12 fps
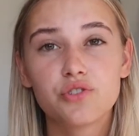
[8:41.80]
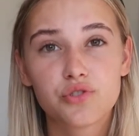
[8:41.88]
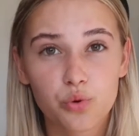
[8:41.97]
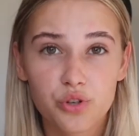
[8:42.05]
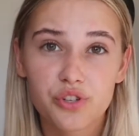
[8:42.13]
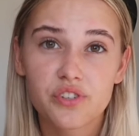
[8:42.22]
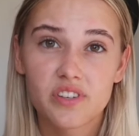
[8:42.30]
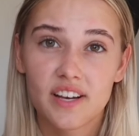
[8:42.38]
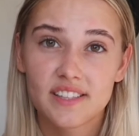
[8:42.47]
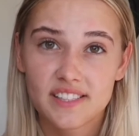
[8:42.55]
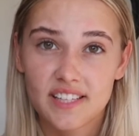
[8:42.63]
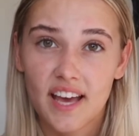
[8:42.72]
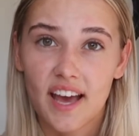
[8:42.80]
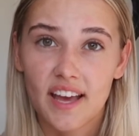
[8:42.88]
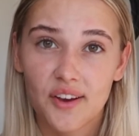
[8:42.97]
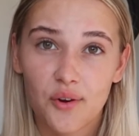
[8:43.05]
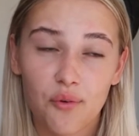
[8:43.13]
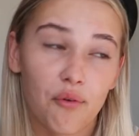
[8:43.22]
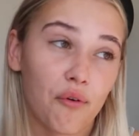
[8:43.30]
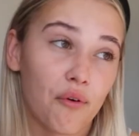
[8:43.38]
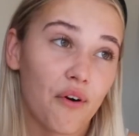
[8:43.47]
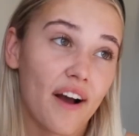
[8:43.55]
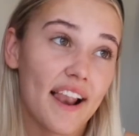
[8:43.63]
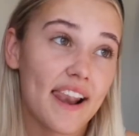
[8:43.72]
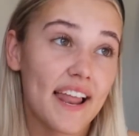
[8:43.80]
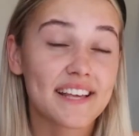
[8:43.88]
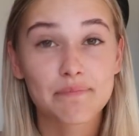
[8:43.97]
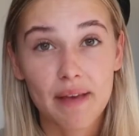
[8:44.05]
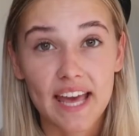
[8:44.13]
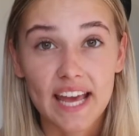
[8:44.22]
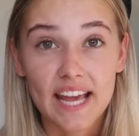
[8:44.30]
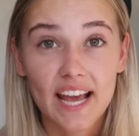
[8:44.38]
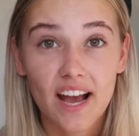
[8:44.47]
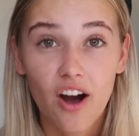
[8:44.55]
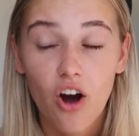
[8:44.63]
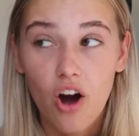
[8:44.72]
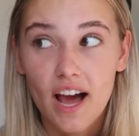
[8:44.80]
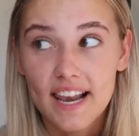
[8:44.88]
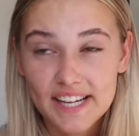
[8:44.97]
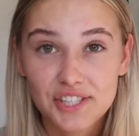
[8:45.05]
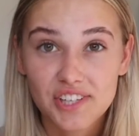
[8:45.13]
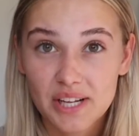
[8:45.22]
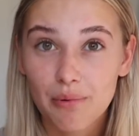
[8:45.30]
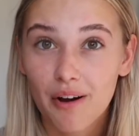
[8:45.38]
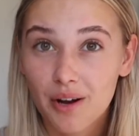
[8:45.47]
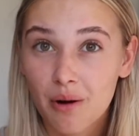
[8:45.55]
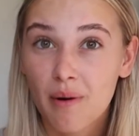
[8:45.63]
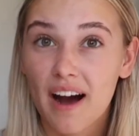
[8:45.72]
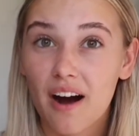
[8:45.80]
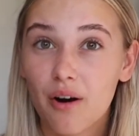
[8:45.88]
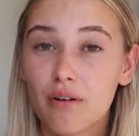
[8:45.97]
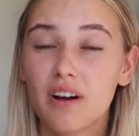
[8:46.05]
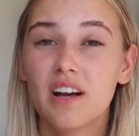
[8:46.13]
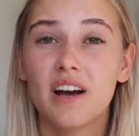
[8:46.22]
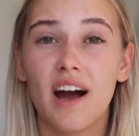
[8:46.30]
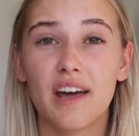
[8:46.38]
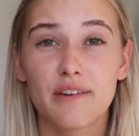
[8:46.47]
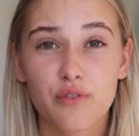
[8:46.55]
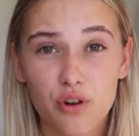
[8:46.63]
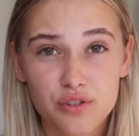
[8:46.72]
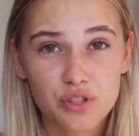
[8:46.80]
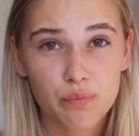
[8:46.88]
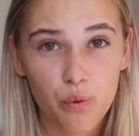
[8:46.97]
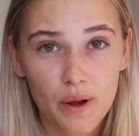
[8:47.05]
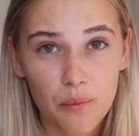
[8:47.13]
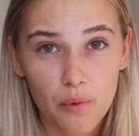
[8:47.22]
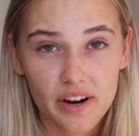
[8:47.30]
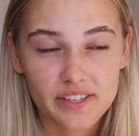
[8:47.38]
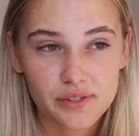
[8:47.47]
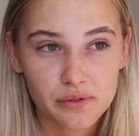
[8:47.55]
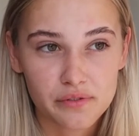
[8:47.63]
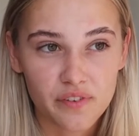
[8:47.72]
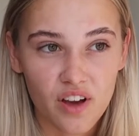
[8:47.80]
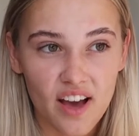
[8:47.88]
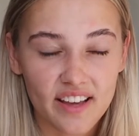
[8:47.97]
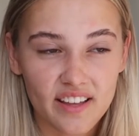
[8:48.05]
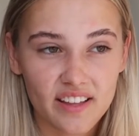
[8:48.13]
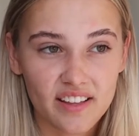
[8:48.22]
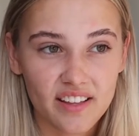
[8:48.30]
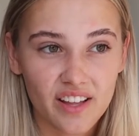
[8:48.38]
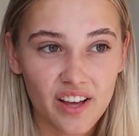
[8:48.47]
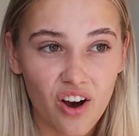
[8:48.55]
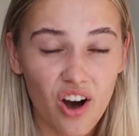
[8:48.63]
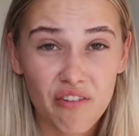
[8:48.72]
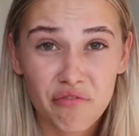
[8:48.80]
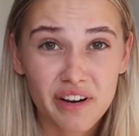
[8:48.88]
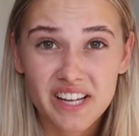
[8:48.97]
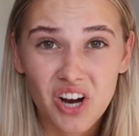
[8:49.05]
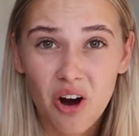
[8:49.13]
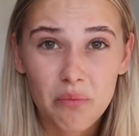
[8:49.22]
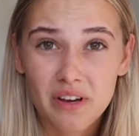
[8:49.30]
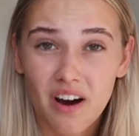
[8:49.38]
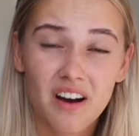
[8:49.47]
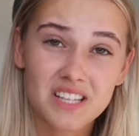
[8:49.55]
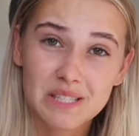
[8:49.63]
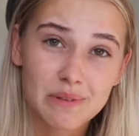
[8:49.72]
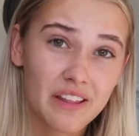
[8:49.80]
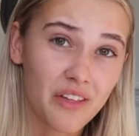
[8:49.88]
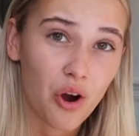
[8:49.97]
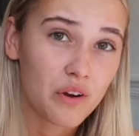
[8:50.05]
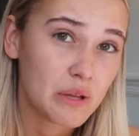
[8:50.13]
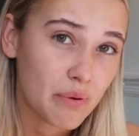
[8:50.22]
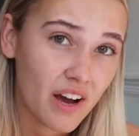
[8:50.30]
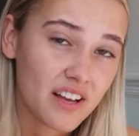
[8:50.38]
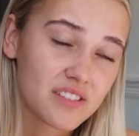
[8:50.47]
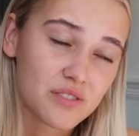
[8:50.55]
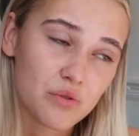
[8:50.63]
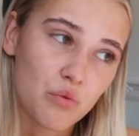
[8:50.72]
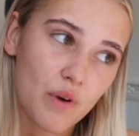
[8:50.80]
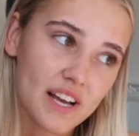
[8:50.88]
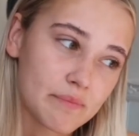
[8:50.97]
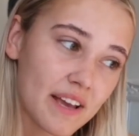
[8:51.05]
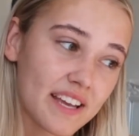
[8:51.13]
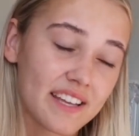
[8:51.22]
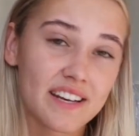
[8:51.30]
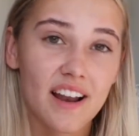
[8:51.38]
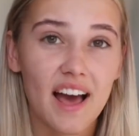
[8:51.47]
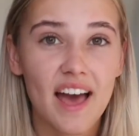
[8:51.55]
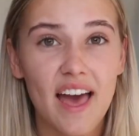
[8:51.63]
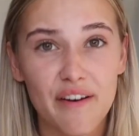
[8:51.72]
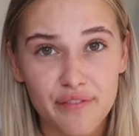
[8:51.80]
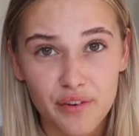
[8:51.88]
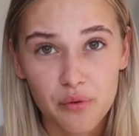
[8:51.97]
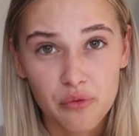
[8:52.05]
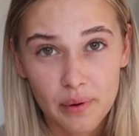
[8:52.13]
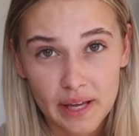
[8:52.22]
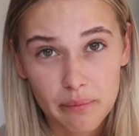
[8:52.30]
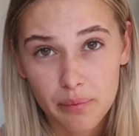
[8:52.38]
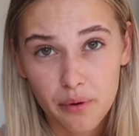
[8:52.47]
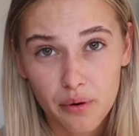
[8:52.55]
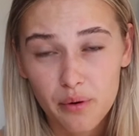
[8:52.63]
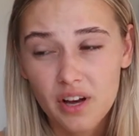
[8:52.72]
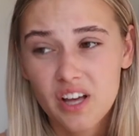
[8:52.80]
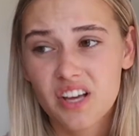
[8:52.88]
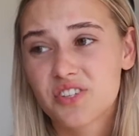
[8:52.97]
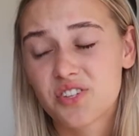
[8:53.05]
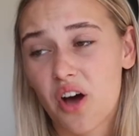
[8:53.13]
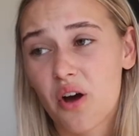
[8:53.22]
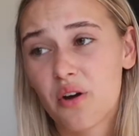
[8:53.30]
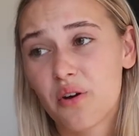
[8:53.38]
do you want to do something today or less me, I literally won't go out and I've got to the point where it's sort of like I really can't be asked to be like the only person always making an like effort with people so